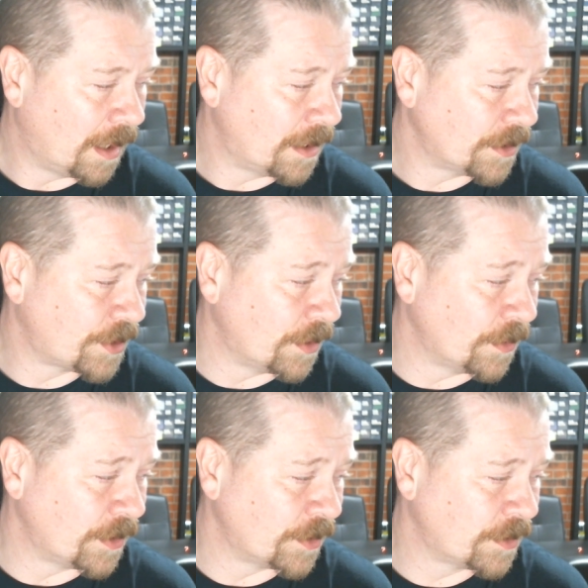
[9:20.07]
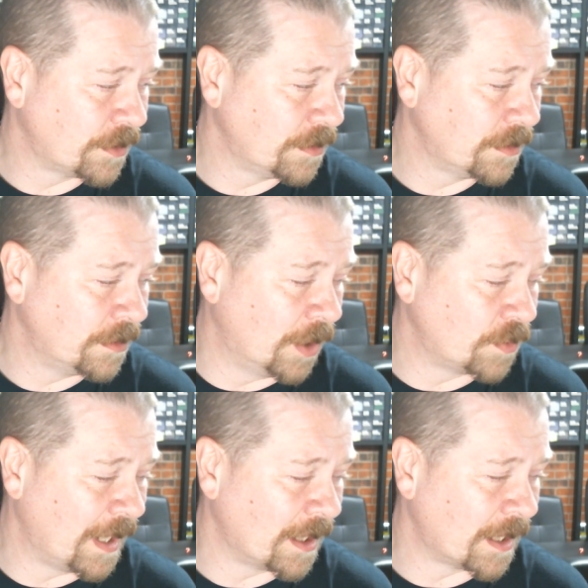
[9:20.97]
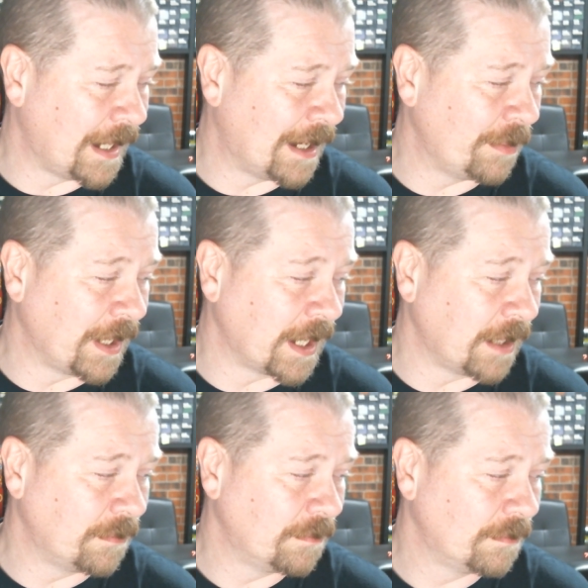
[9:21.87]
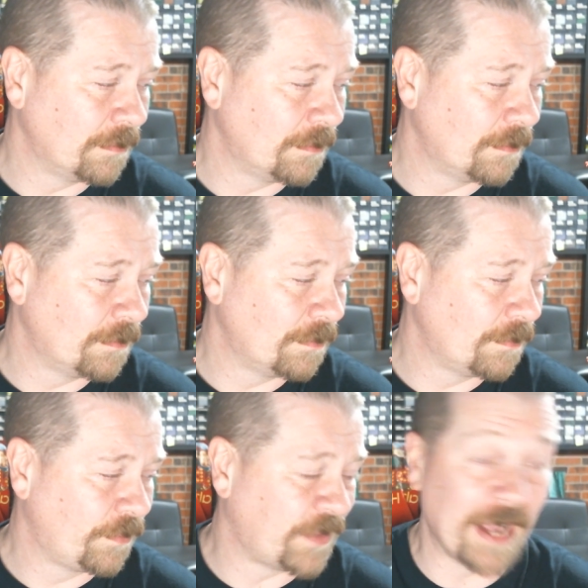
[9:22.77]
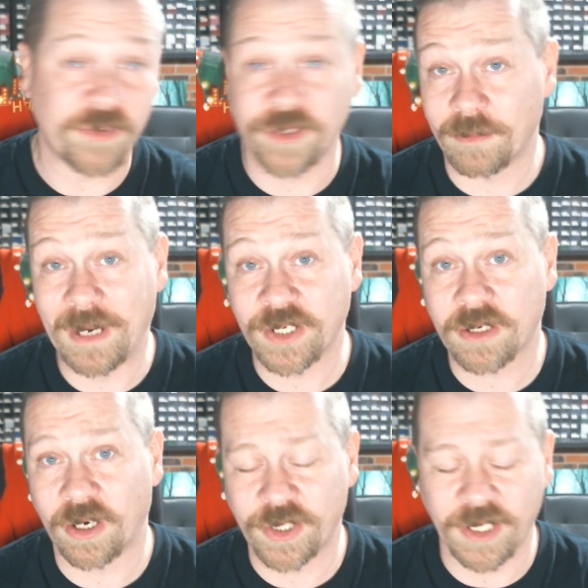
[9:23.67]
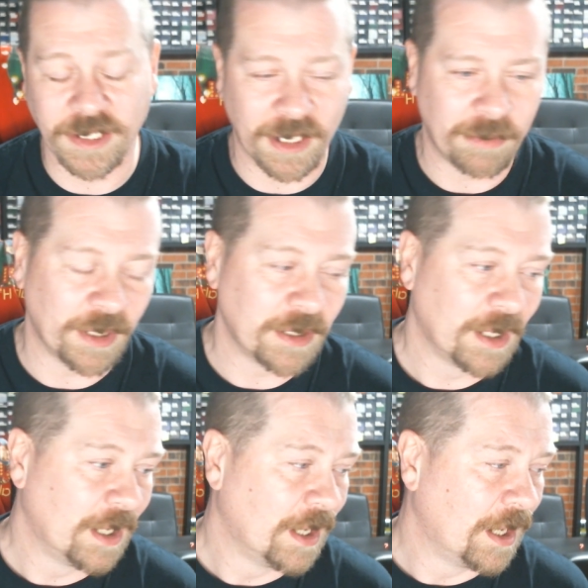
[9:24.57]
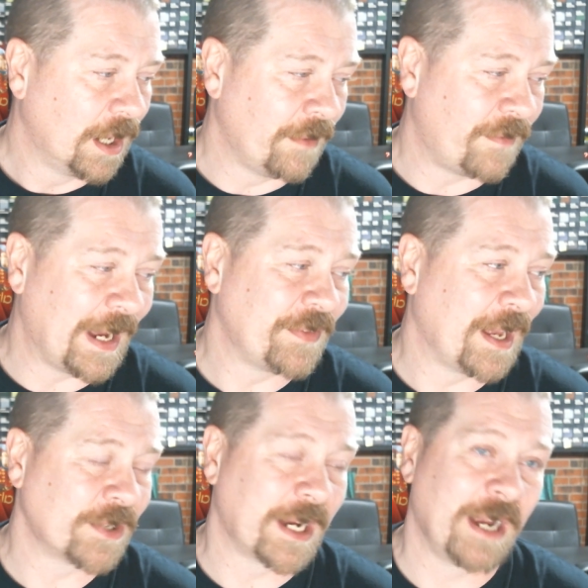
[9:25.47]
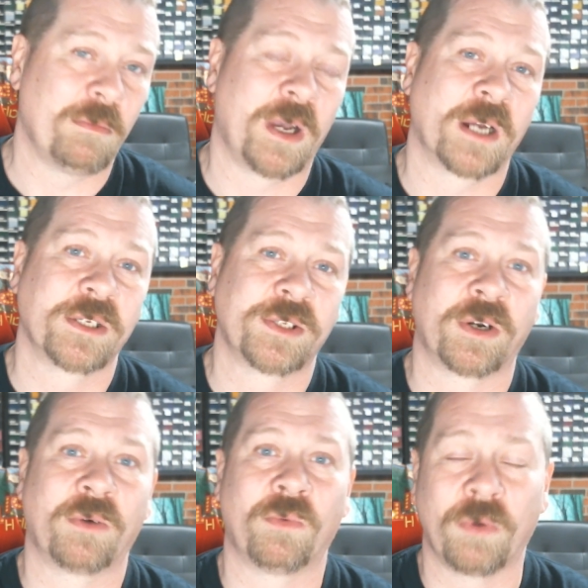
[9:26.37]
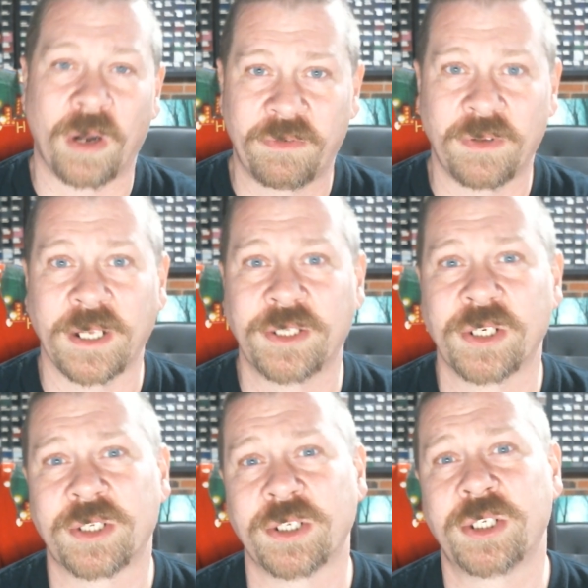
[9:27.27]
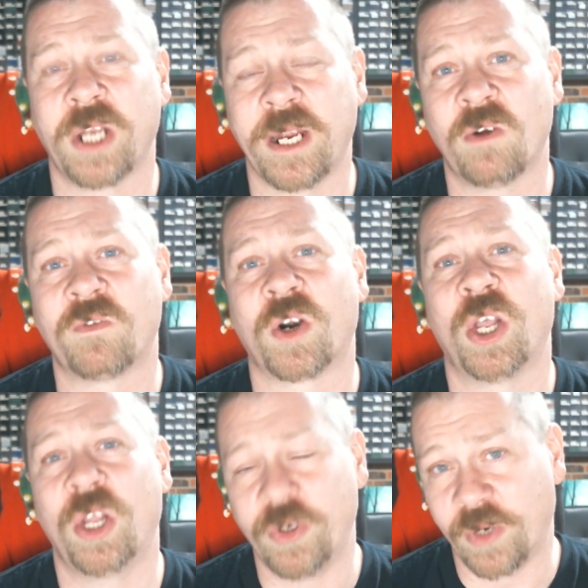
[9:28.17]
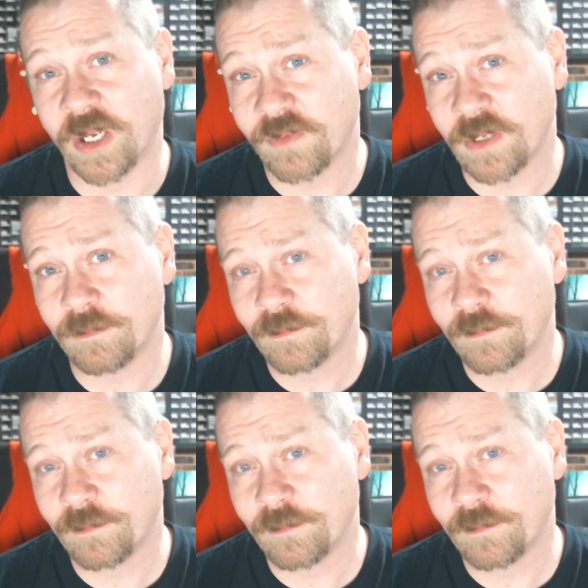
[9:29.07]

So there's no telling how many thousands of Magic cards are in there. But 5,000 count boxes, there are roughly just a shade over 100 of them.